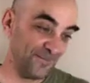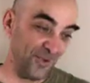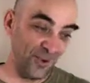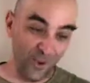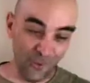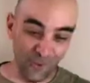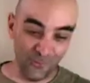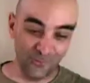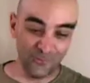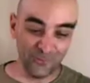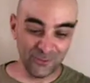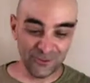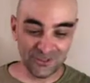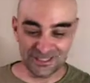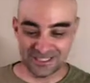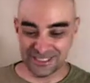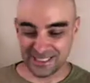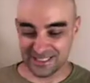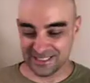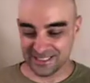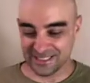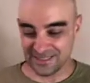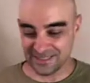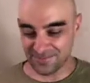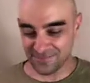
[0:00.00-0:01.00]
all 4
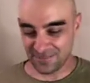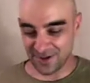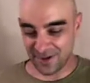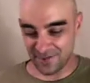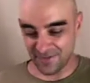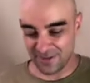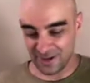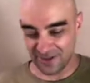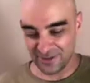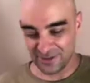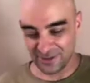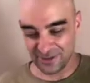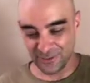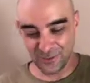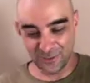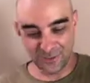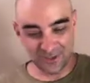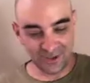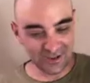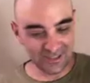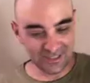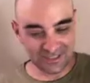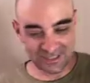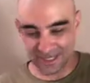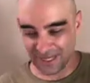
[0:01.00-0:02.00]
seasons of Pear Mountain
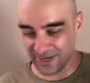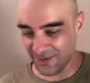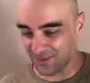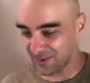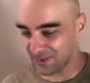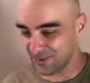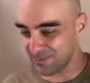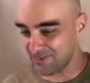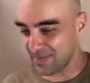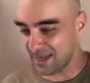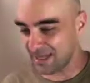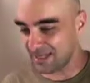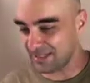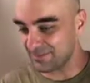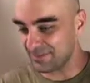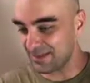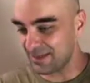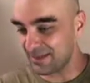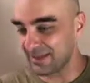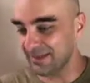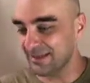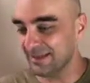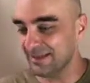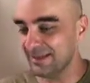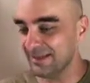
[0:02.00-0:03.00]
Oolong today, which makes
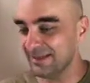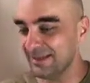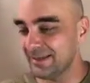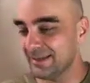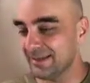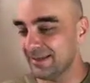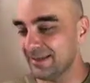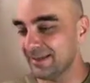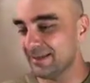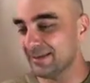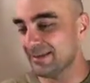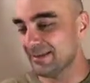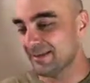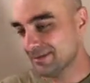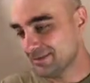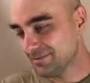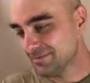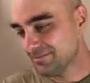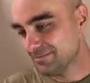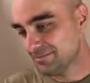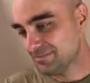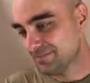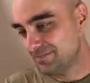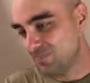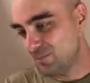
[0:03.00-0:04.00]
me
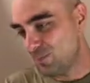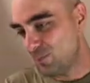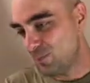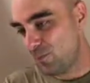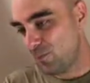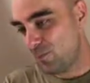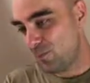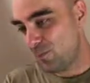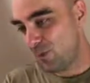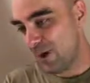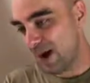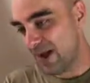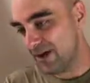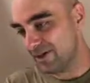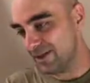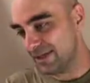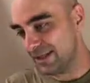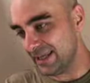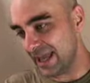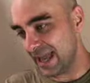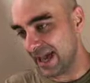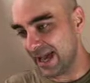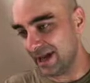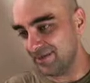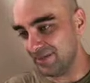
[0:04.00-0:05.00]

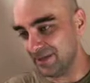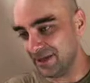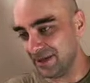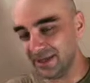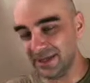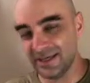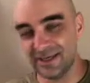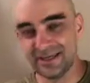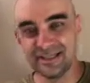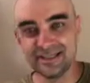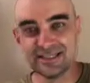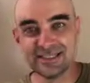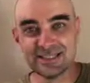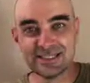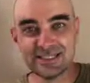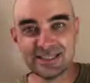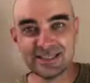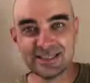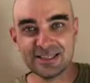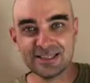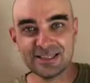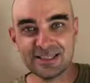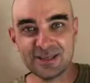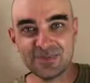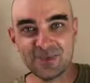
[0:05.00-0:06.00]
wildly happy to
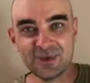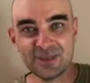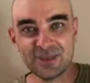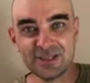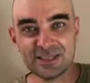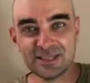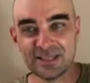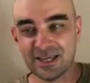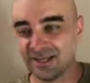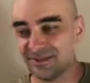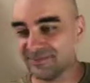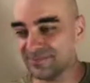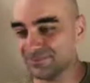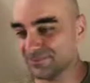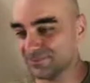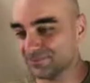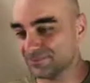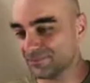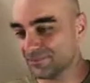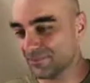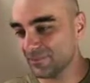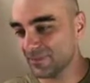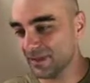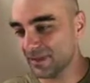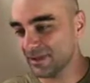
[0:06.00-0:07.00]
stick this up on the site.
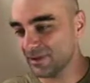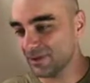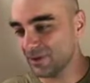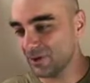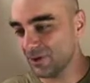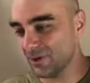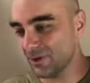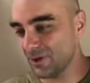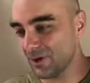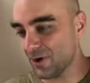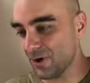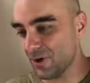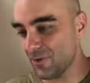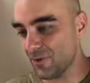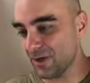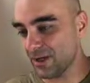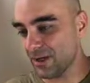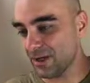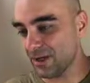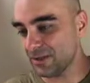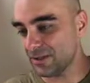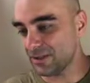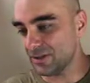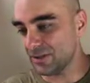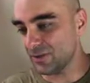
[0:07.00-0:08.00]
So here we go. We're
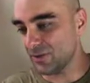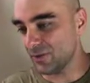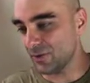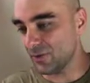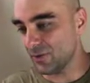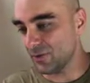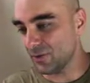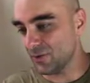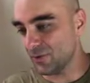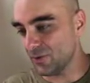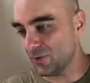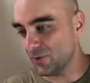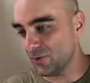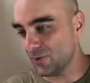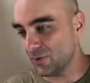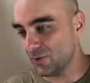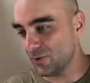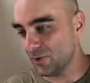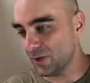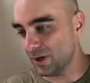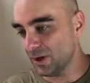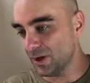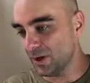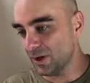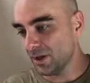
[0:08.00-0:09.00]
gonna
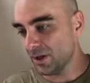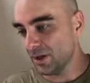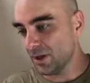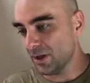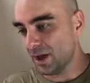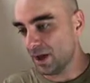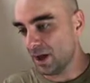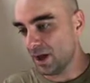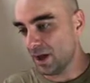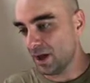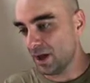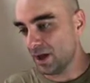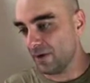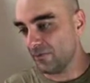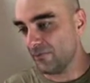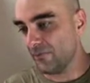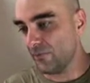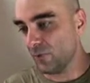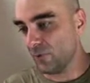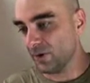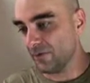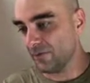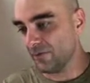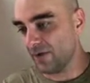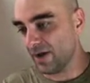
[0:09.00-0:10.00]
do
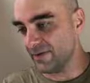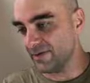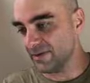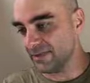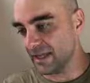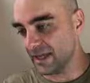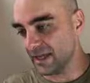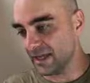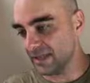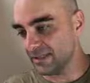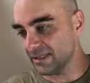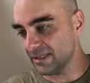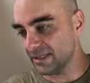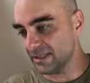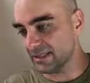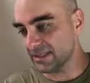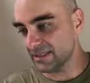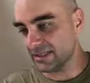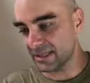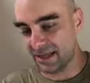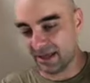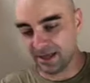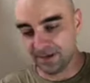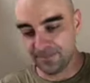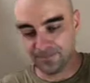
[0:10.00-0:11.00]
45 seconds this
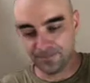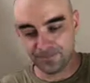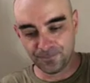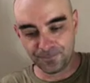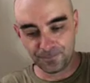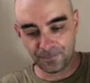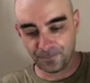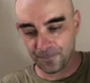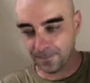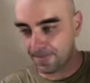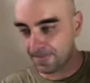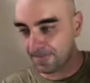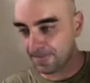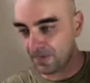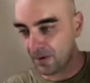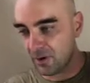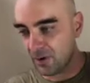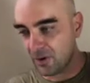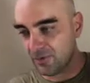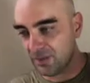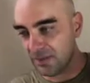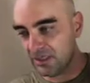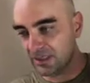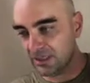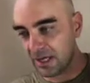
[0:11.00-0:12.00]
time
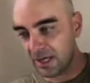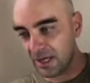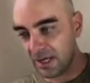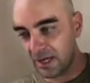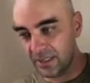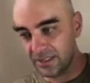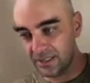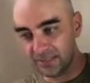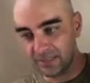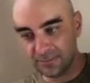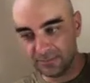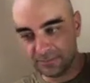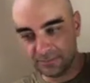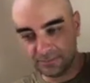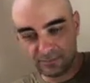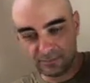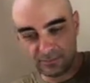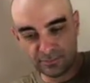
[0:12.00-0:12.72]
on these guys.